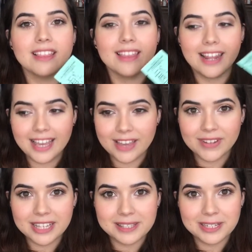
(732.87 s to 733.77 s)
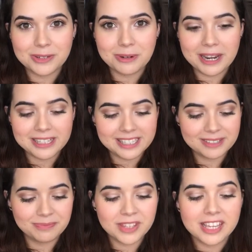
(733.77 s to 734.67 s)
and then I have an essay to
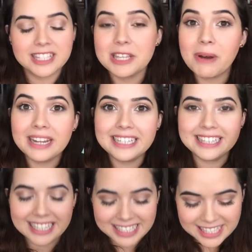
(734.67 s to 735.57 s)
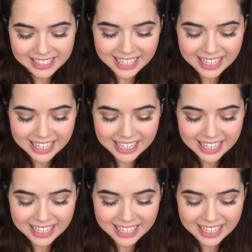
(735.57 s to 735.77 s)
write. So I need this.